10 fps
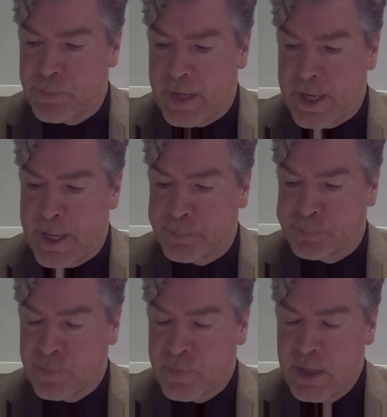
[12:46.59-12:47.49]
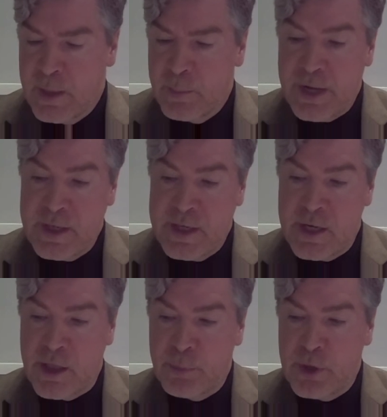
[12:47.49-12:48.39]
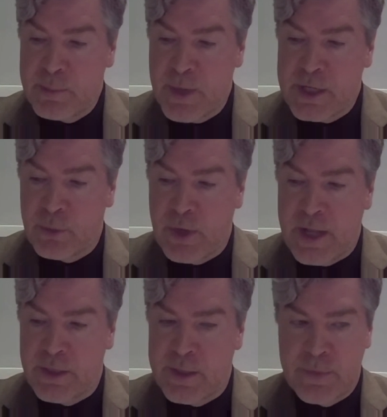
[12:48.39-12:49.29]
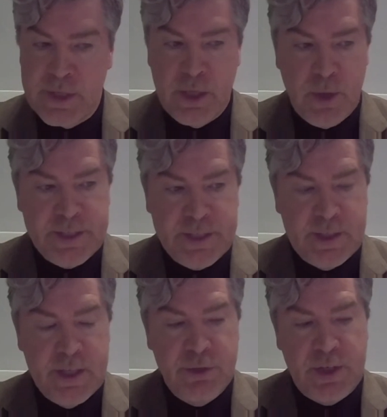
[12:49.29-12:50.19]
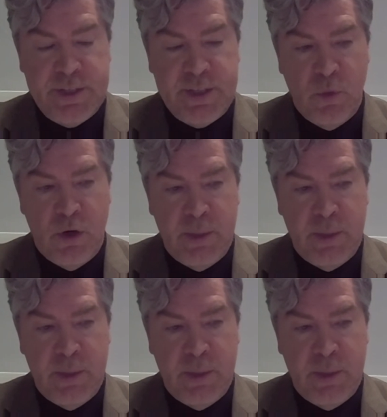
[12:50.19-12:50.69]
But I think, the point you make around the US is an interesting one.